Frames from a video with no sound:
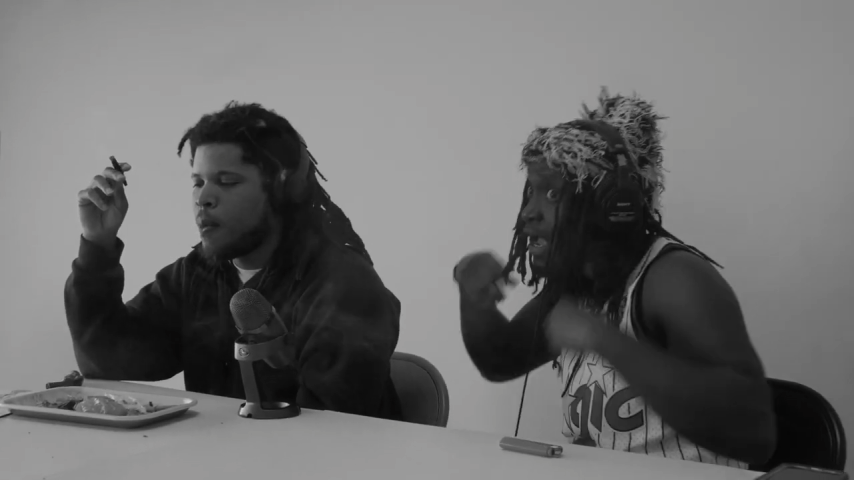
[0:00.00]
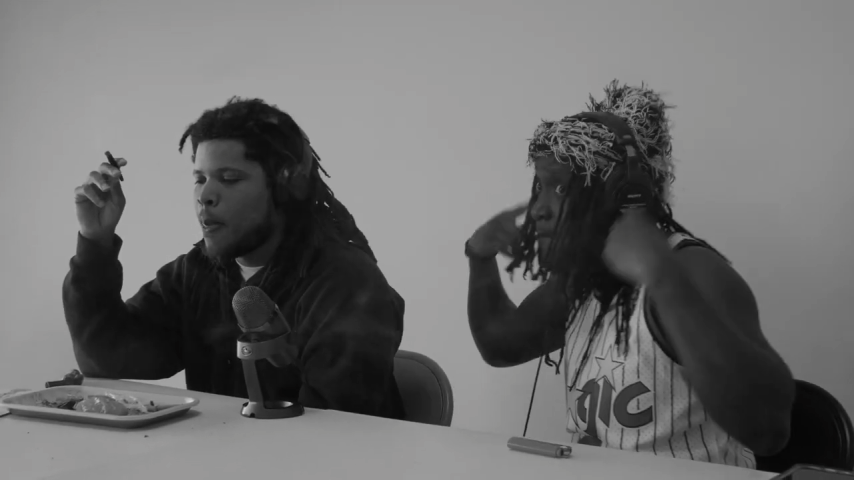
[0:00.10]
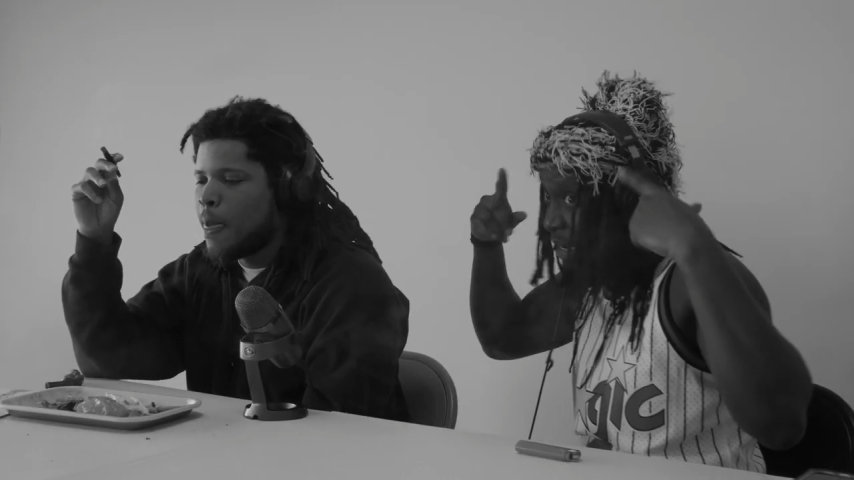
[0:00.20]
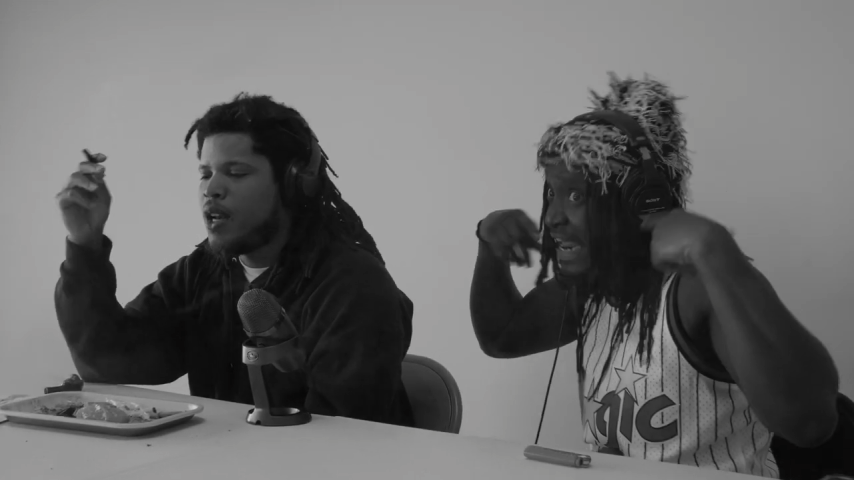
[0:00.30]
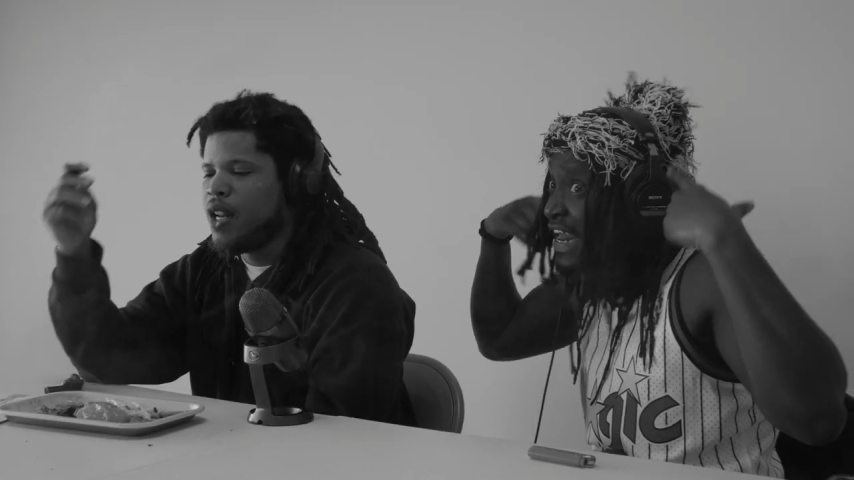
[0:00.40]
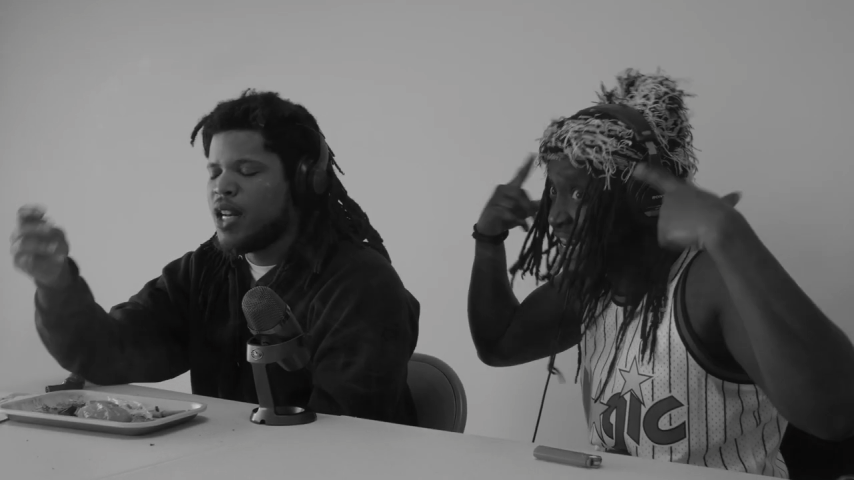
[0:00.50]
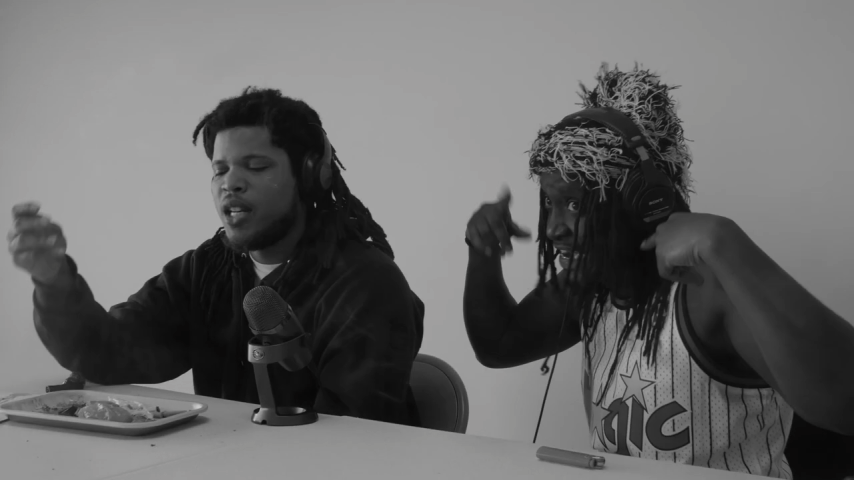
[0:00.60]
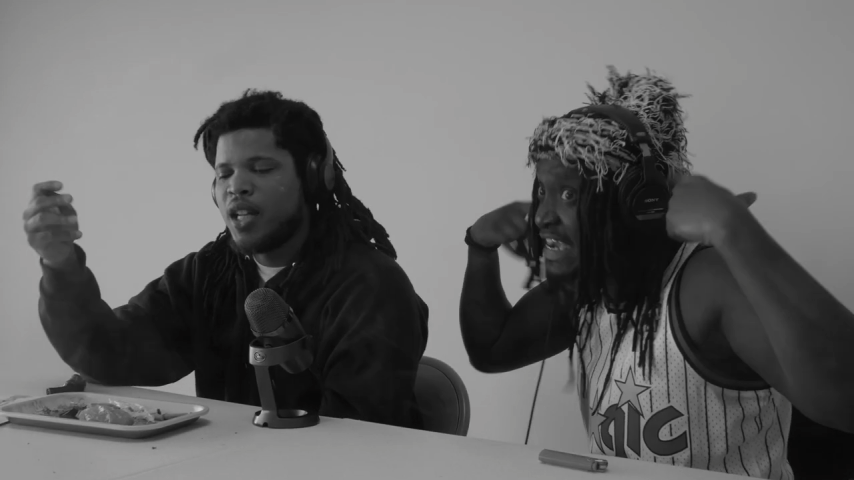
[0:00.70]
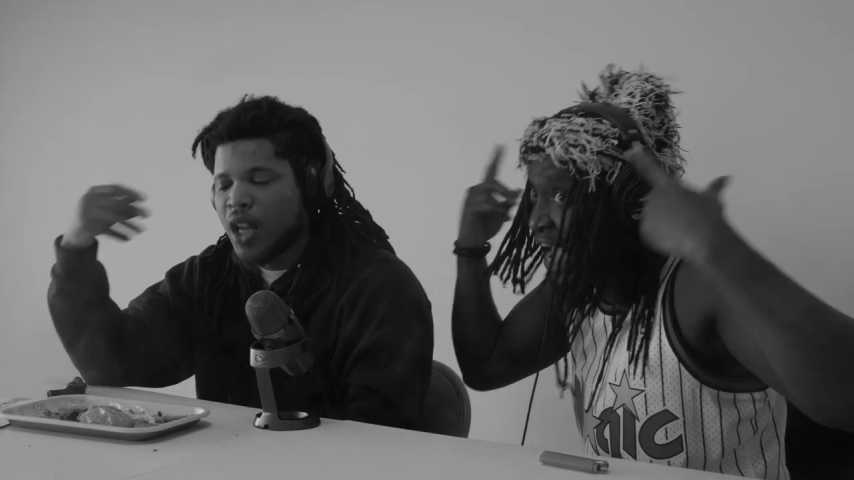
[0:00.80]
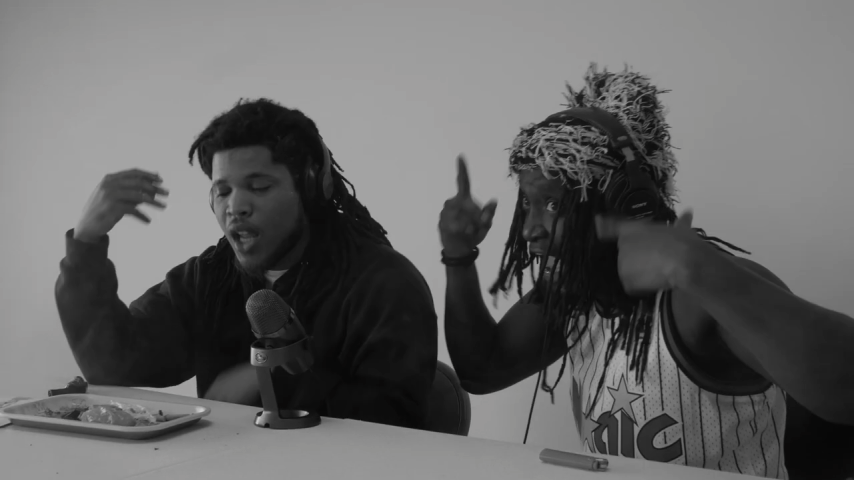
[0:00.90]
But let a
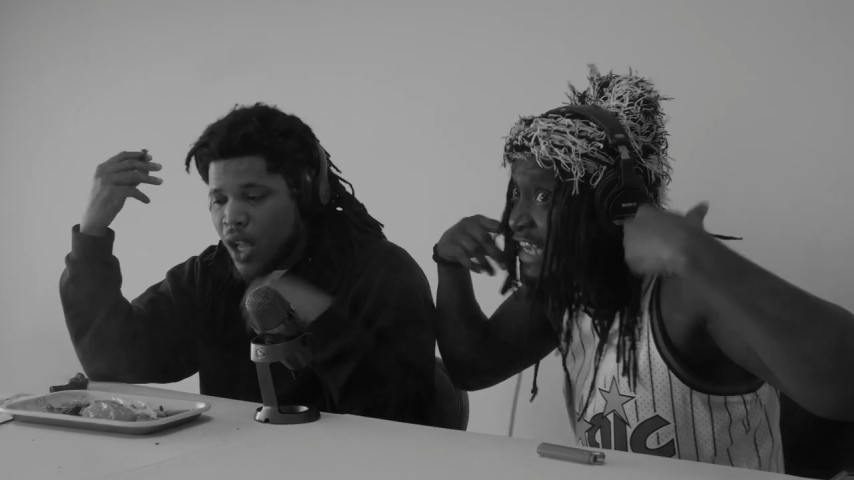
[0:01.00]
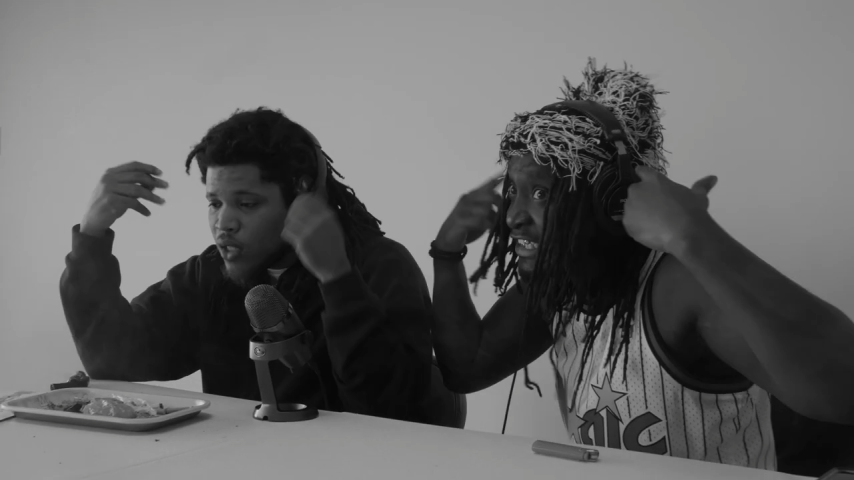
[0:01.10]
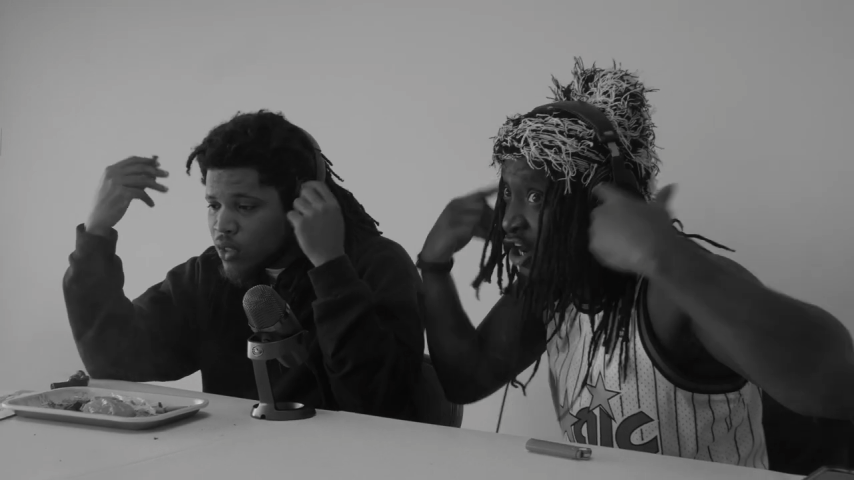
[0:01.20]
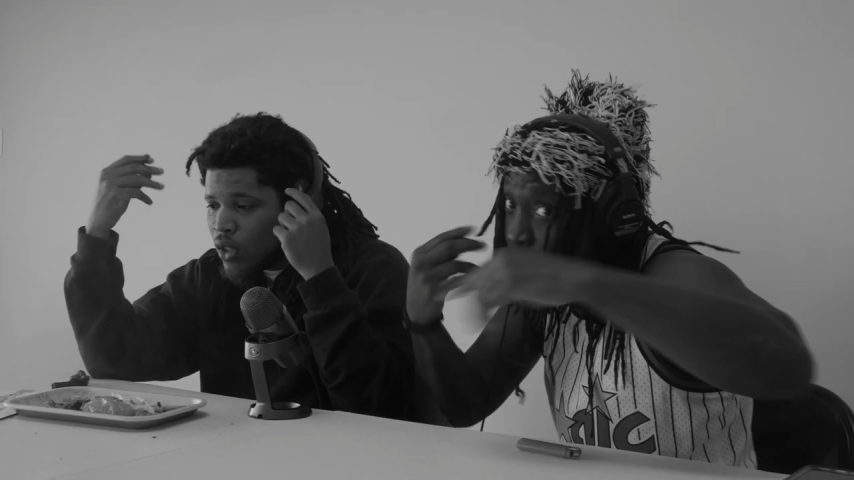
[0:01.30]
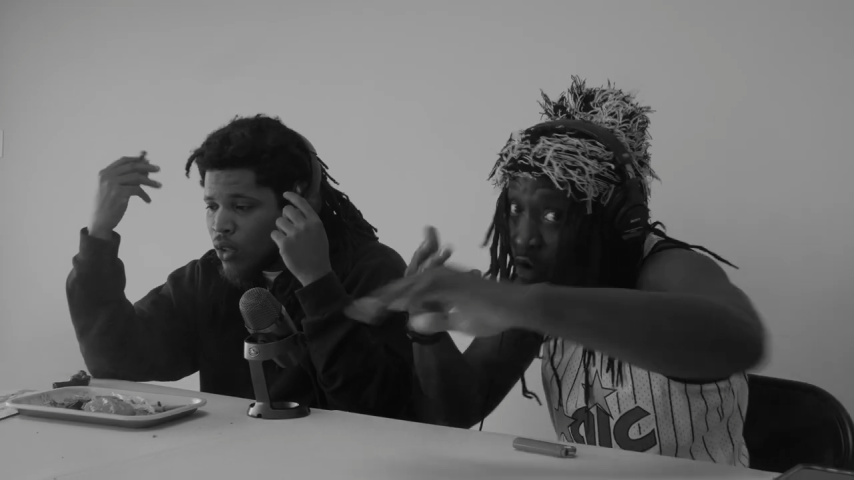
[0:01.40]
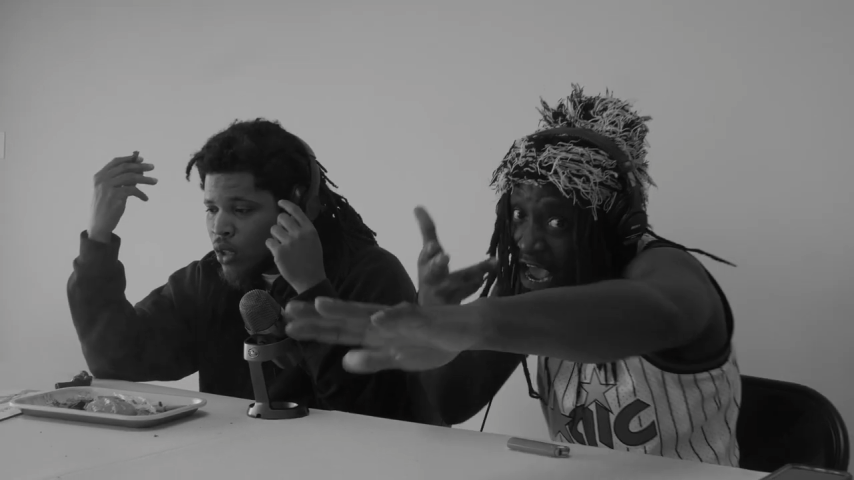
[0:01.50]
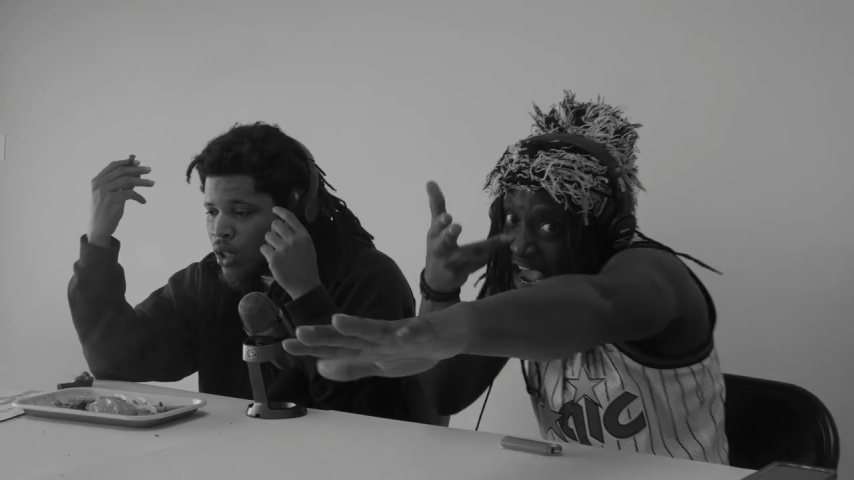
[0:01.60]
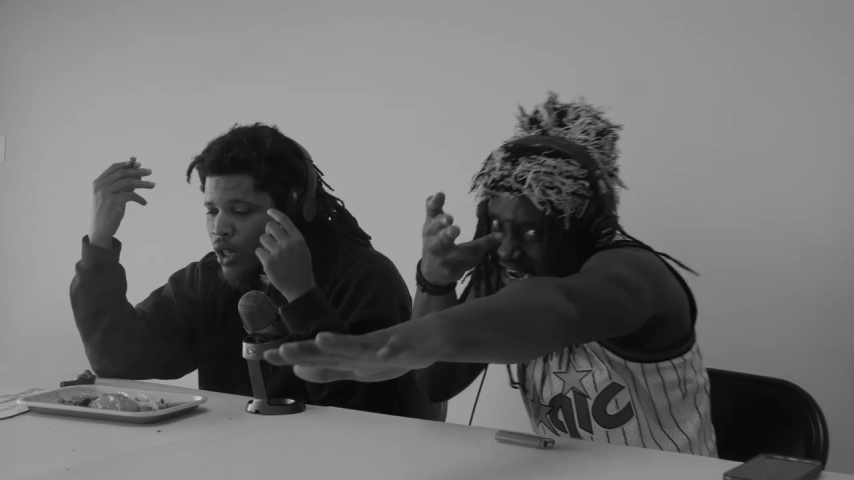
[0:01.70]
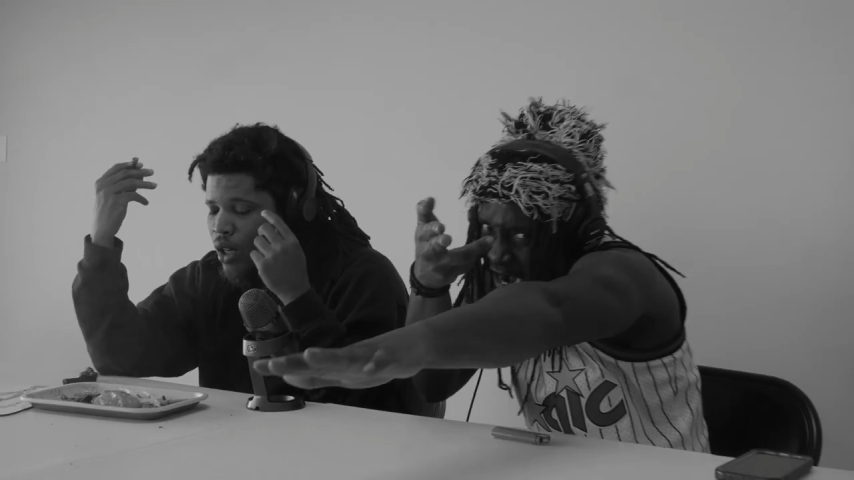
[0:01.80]
nigga ask you, then